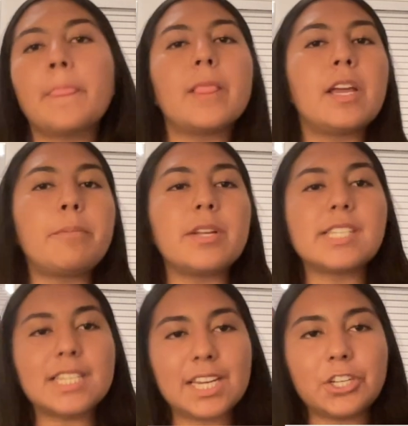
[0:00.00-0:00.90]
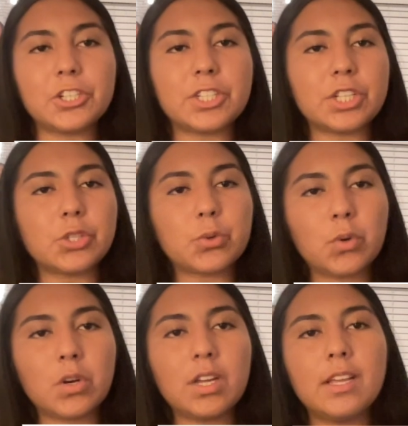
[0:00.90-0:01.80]
led presentations at
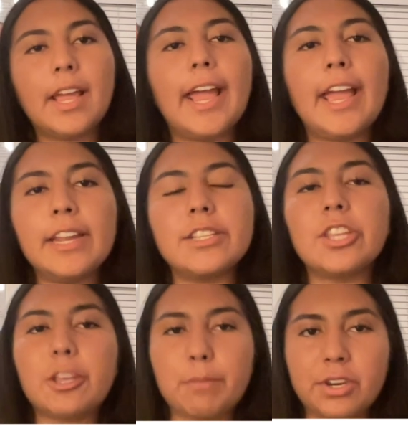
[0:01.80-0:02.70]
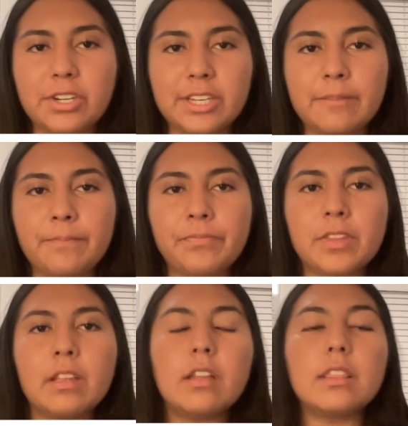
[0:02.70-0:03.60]
school and in the community,
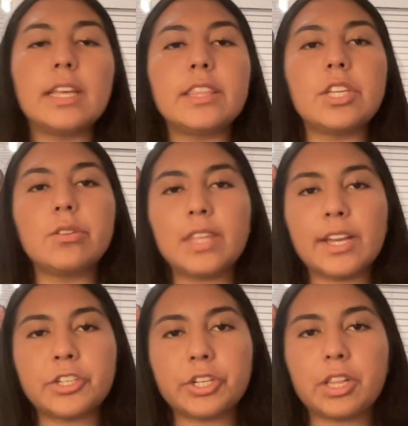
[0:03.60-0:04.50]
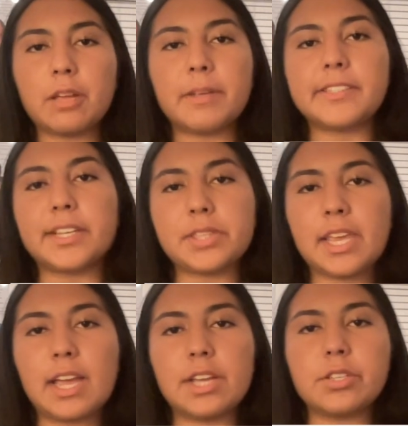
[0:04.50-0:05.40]
led the Youth Action Club at
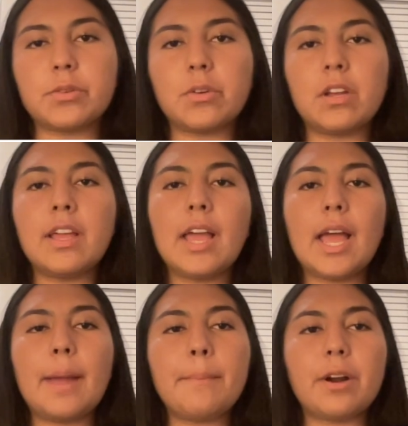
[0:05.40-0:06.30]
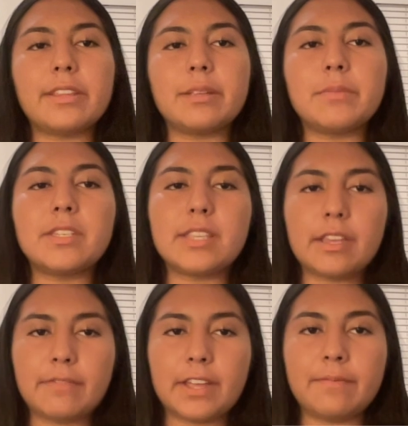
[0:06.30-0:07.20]
Southgate High School and brought them to the
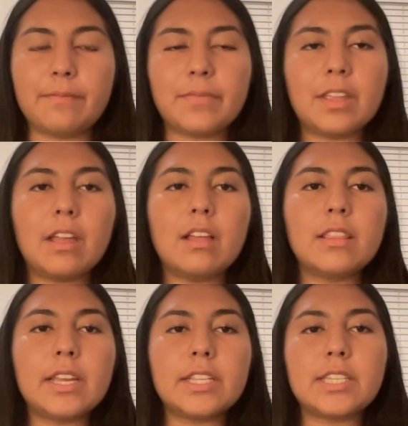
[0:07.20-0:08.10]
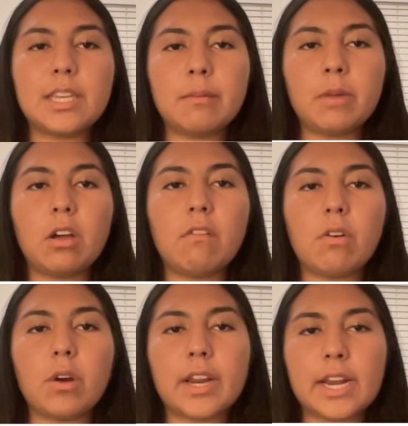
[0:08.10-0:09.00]
event, led a team of
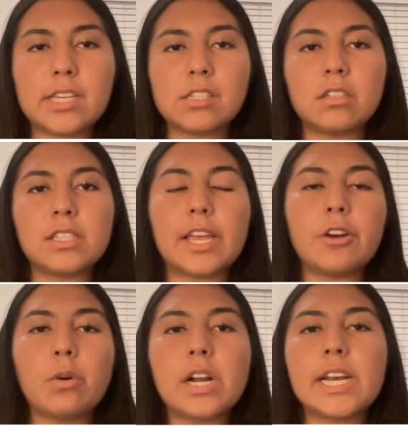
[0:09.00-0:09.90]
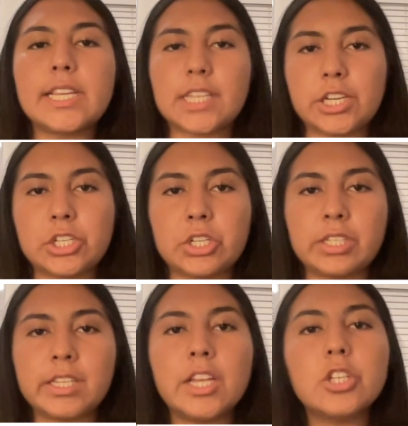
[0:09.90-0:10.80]
organizers and
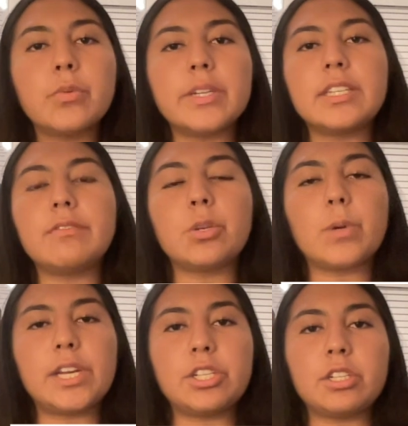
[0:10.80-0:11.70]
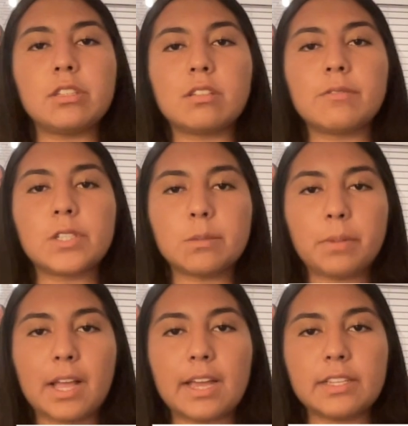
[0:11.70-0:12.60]
organizations to receive donations for
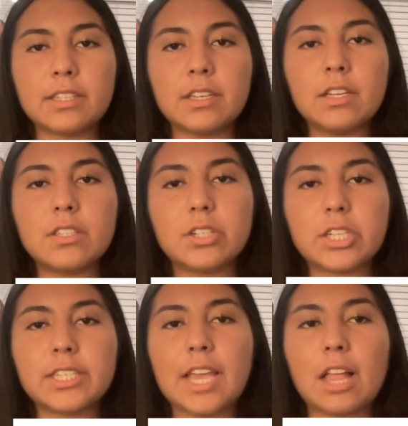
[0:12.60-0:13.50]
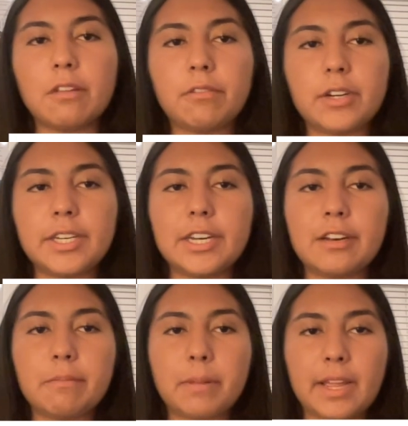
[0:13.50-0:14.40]
supplies such as California
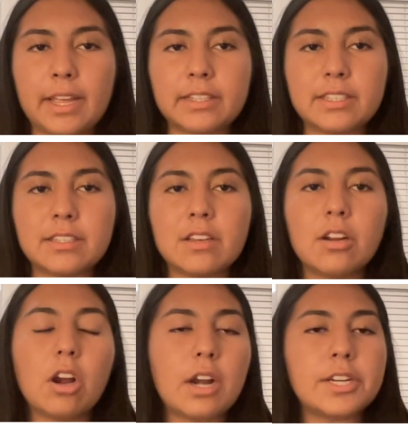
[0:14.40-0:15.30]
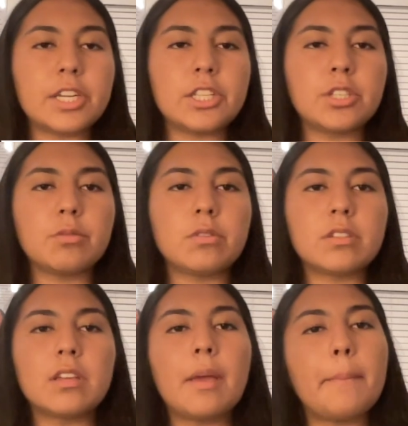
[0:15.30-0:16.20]
native plants, gardening tools,
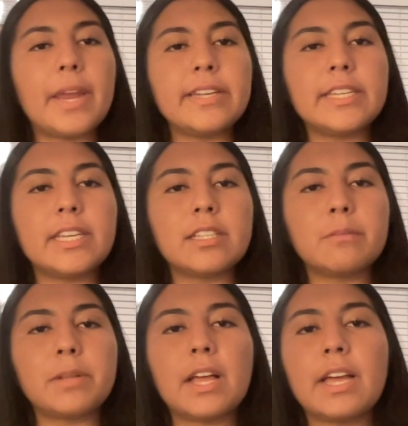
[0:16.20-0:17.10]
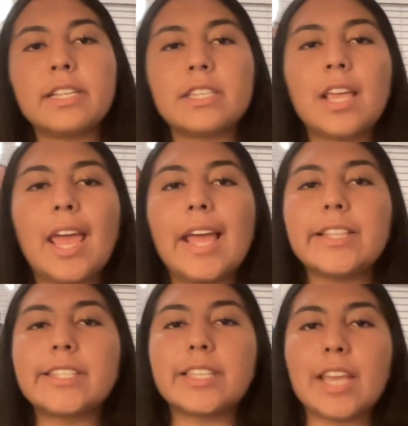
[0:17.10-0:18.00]
painting supplies, and
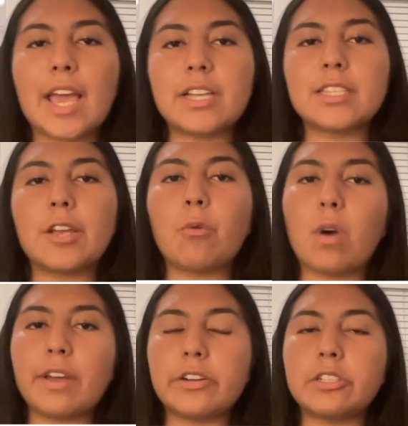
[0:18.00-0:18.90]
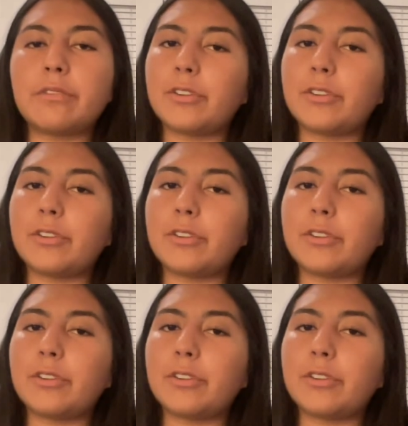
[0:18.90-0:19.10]
snacks and waters for